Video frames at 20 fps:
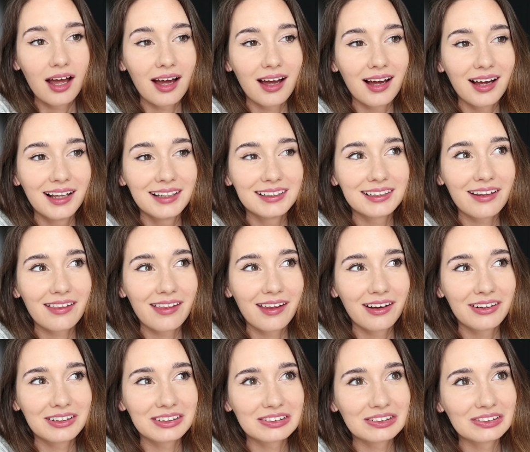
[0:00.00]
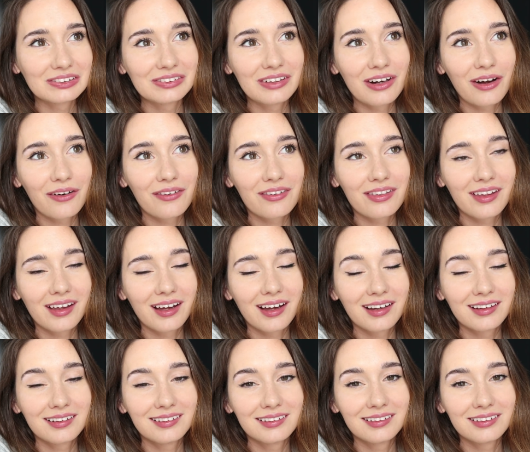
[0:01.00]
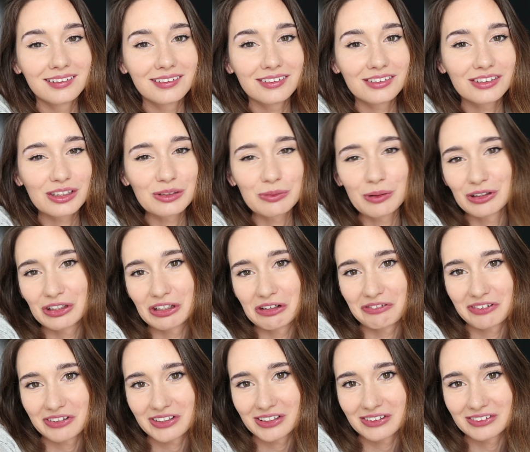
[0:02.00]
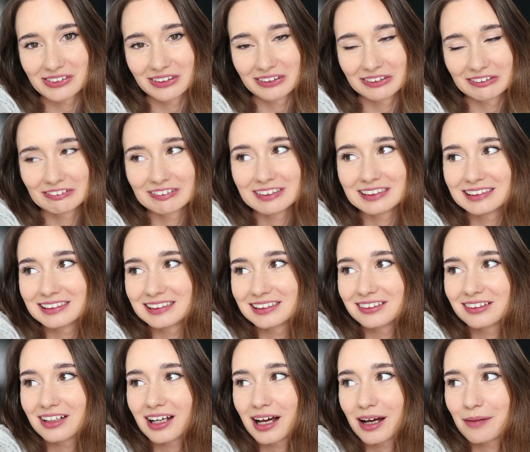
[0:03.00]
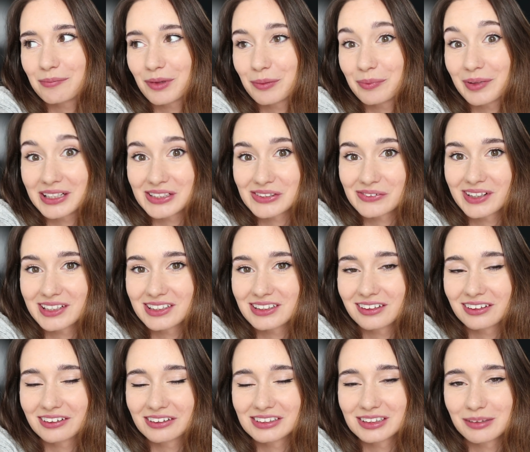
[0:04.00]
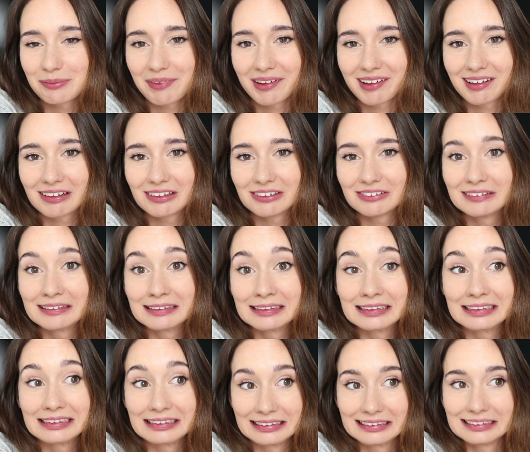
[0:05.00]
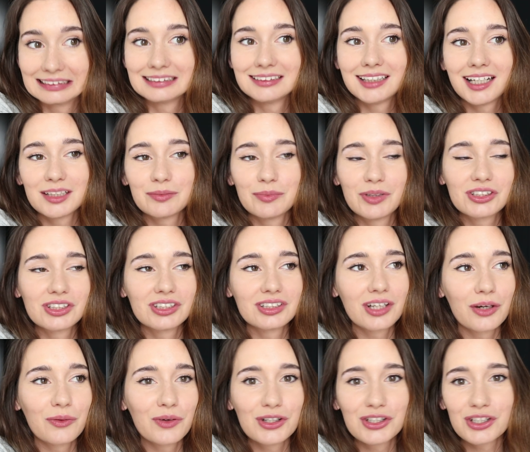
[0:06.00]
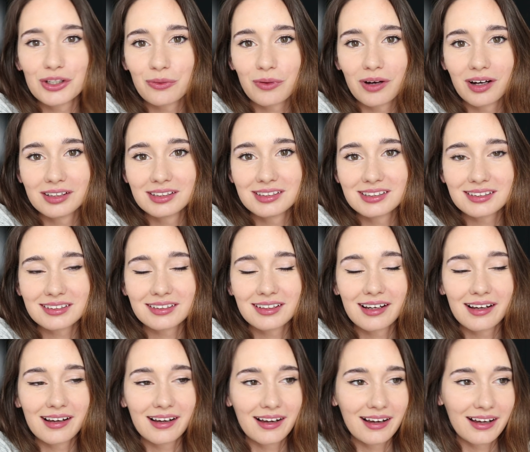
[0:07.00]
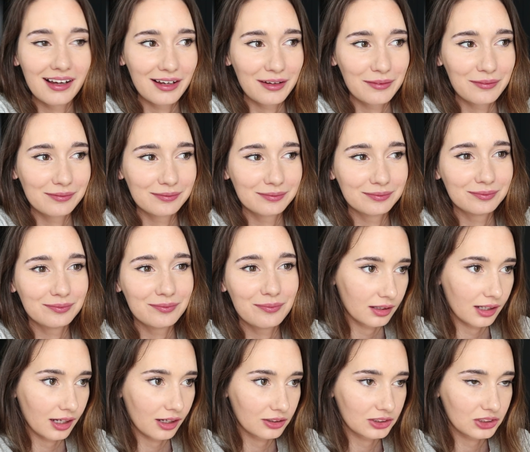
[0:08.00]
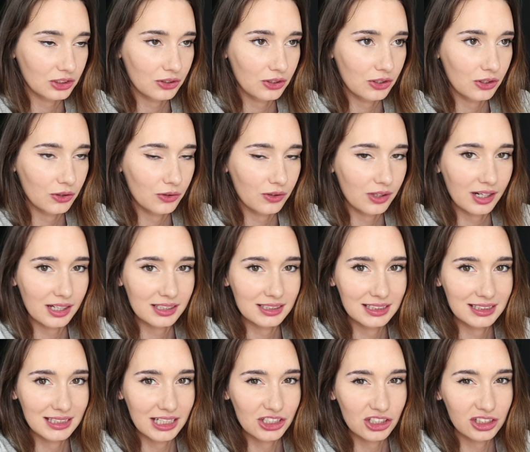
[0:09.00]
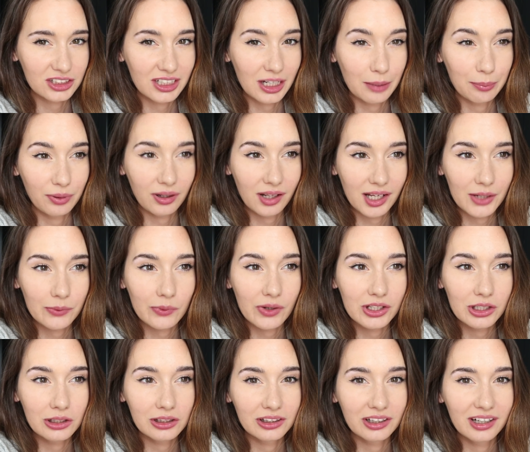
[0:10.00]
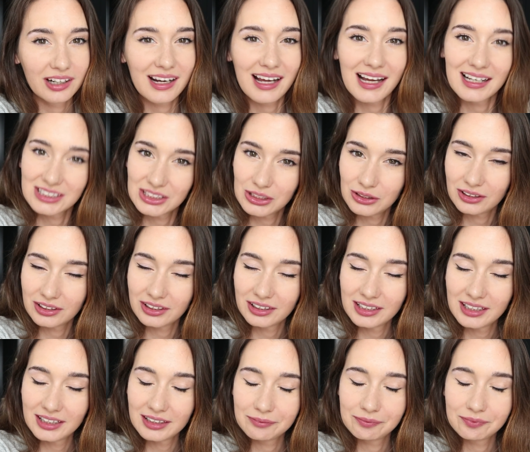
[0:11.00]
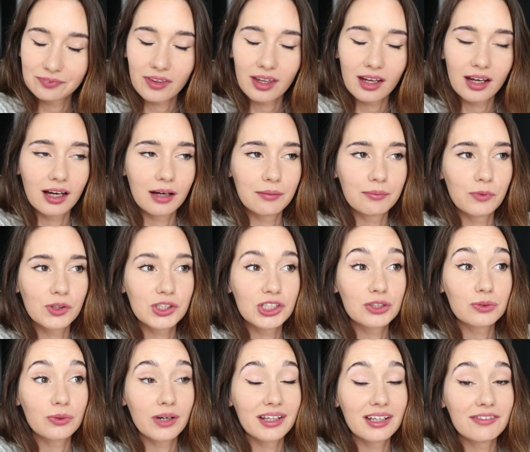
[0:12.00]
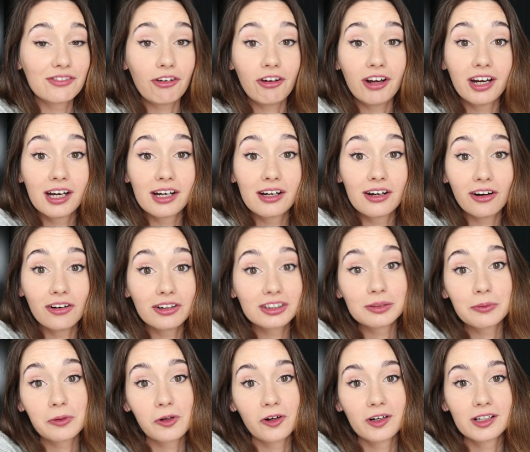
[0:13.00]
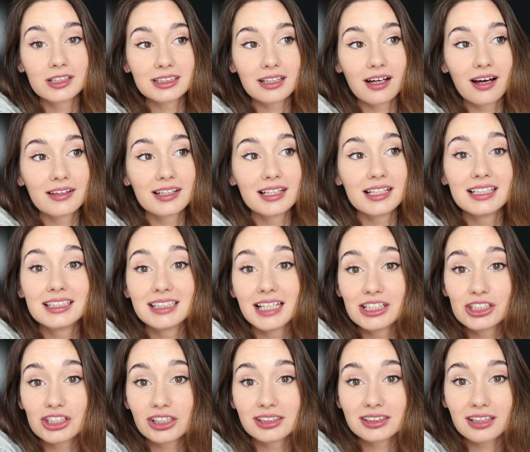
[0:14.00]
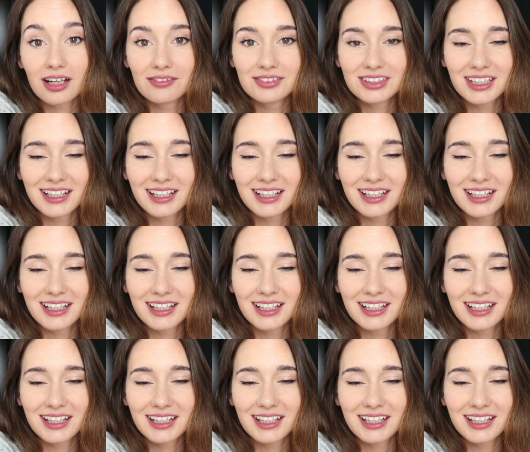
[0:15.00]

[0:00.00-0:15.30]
and they also know that just watching videos alone isn't um, the best way to learn something new, as much as I wish it was. Um, they also know that it's essential to apply what you learn as you learn it, um, which is why they've created an awesome course on the essentials of